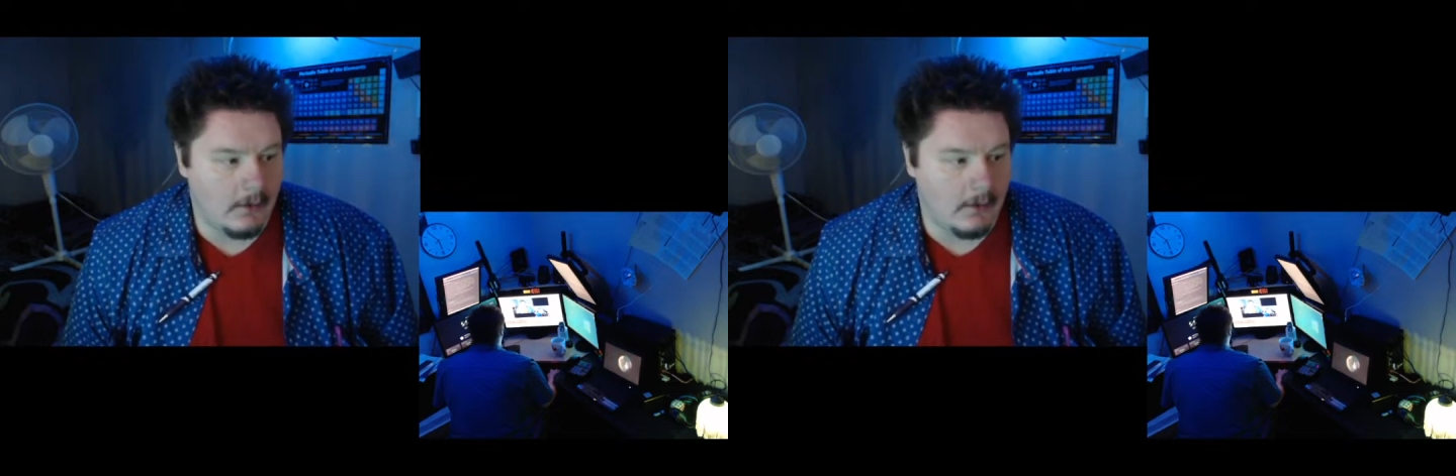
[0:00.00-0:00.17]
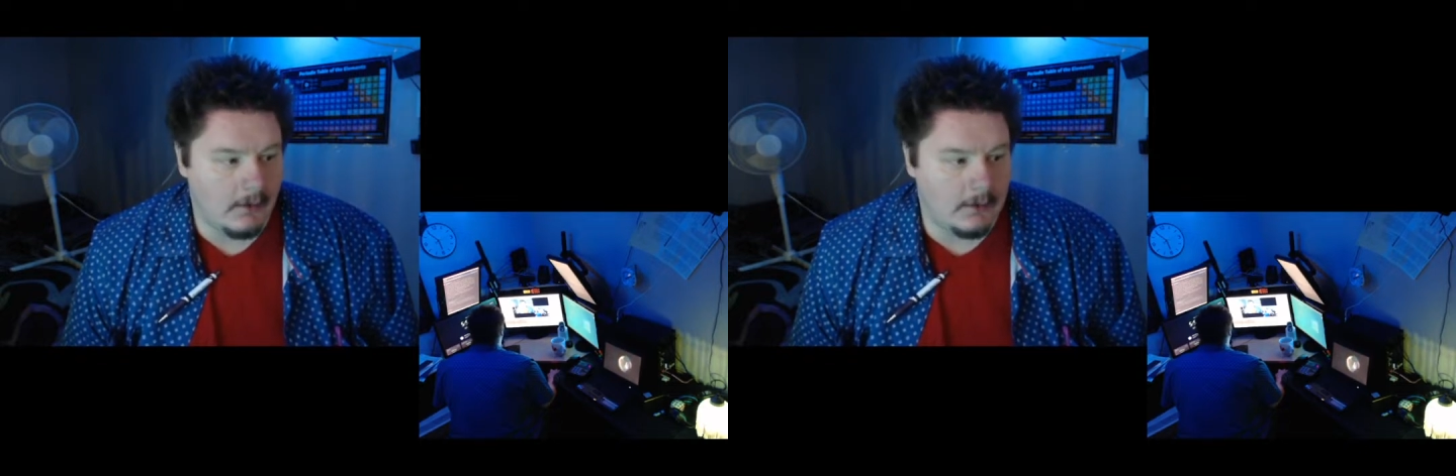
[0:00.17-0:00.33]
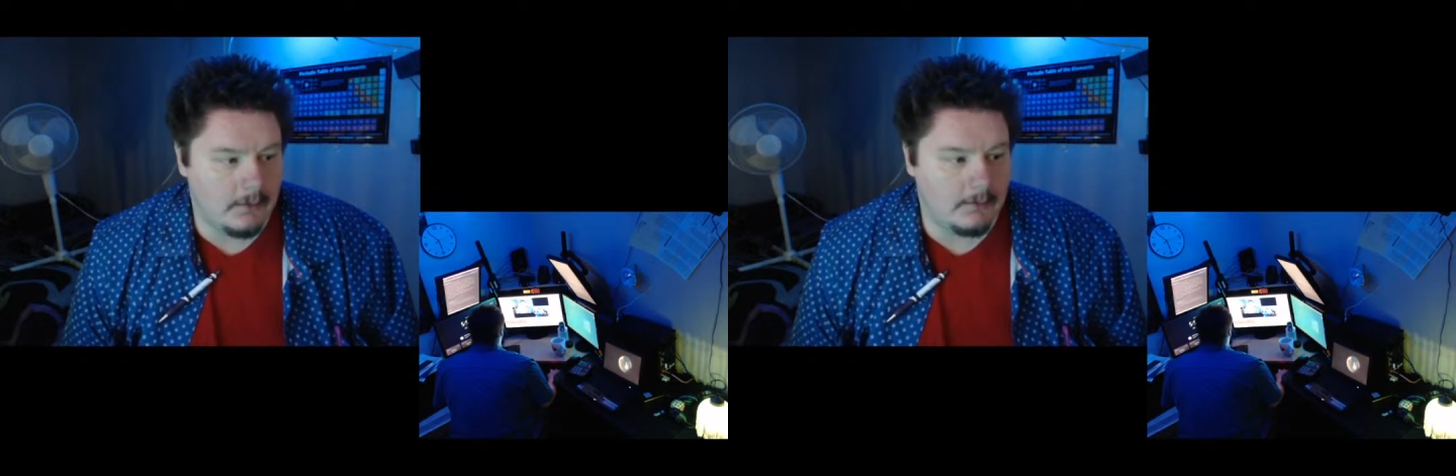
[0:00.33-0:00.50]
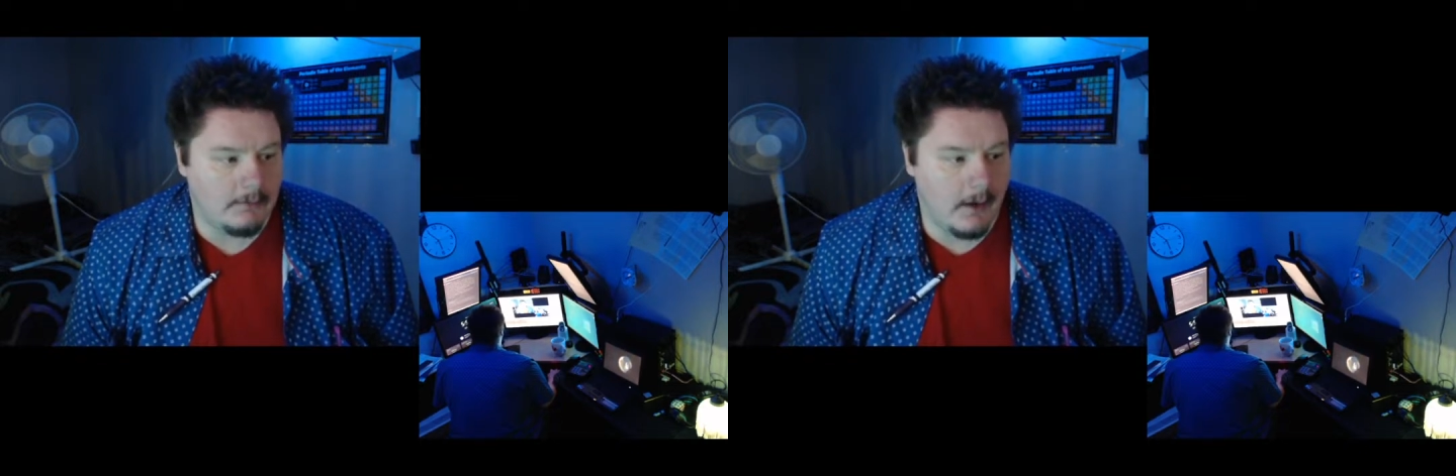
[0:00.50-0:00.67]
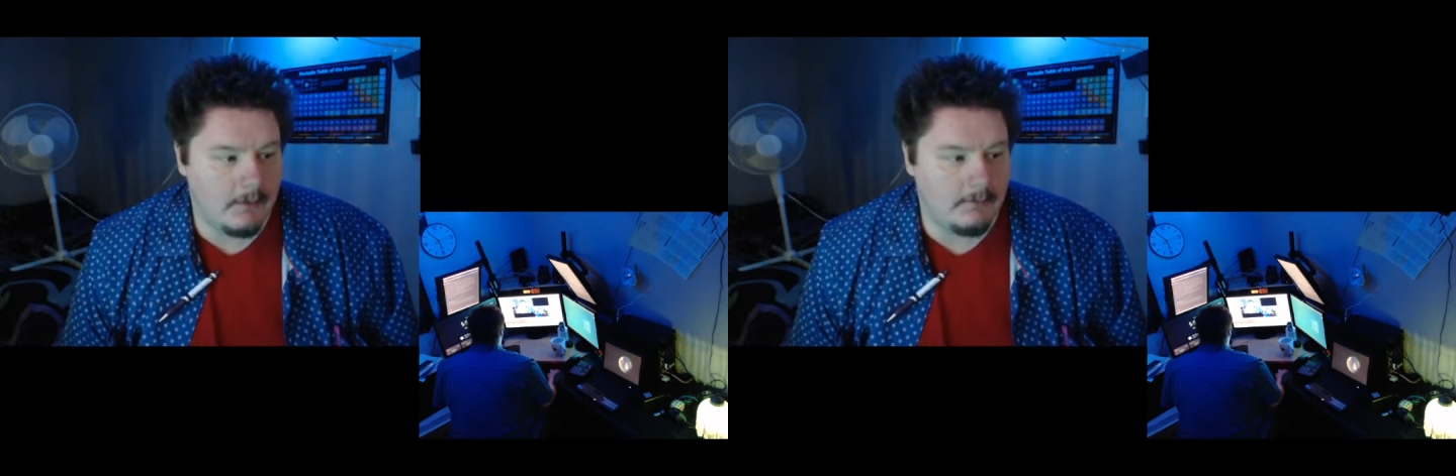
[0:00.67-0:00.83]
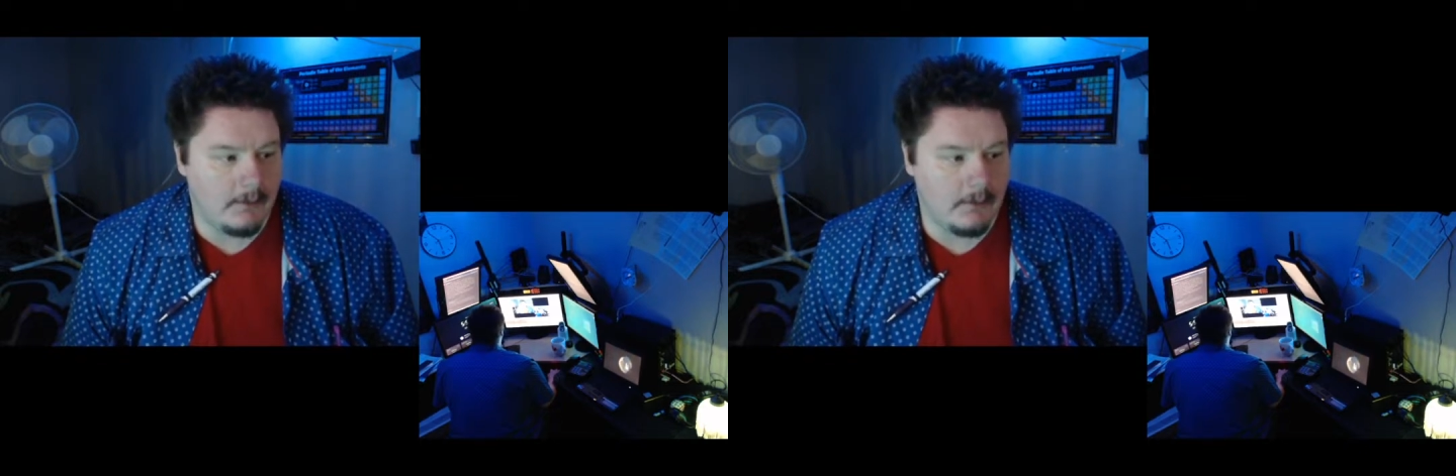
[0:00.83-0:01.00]
It is
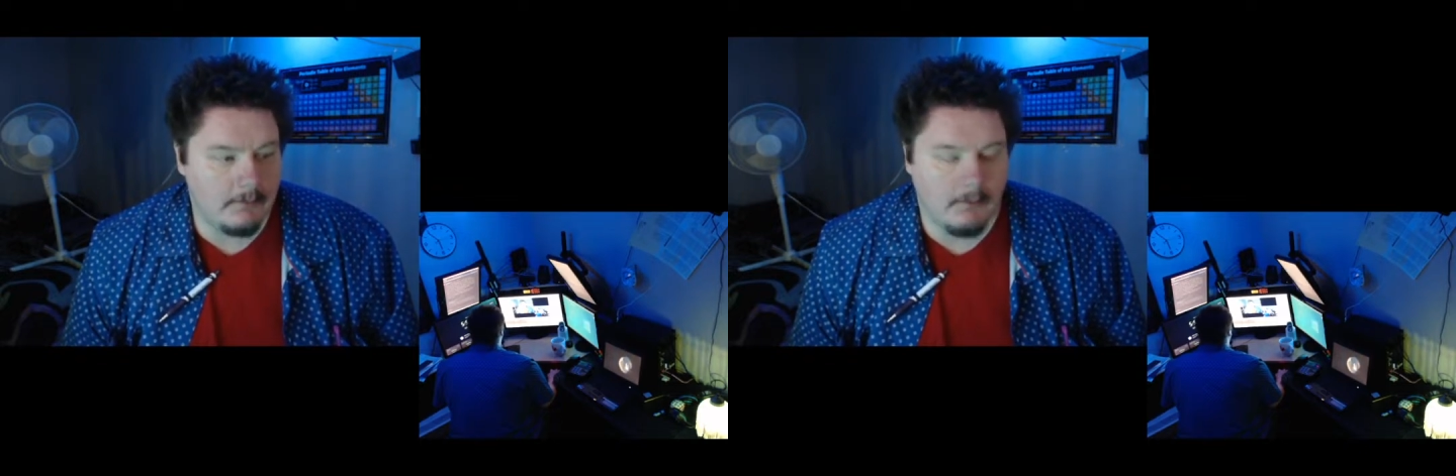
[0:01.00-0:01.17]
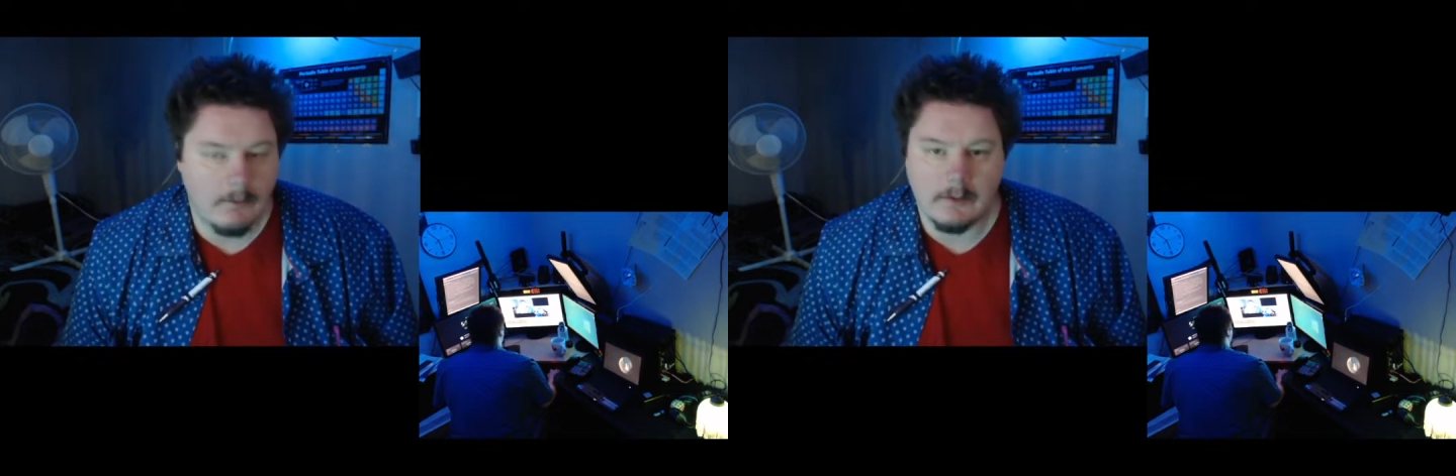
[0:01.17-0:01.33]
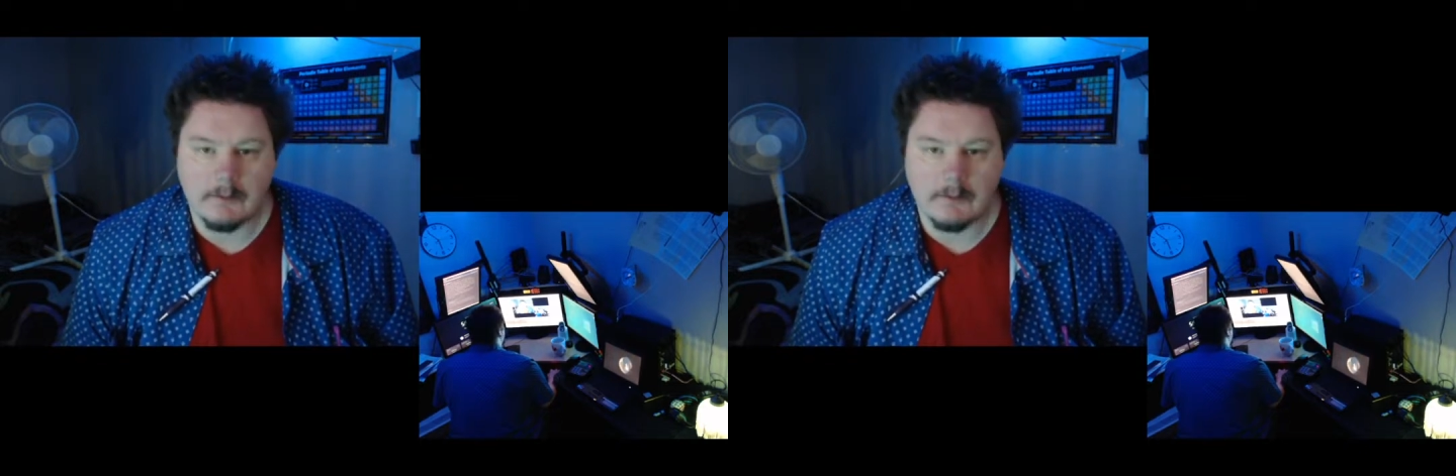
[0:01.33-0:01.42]
5:54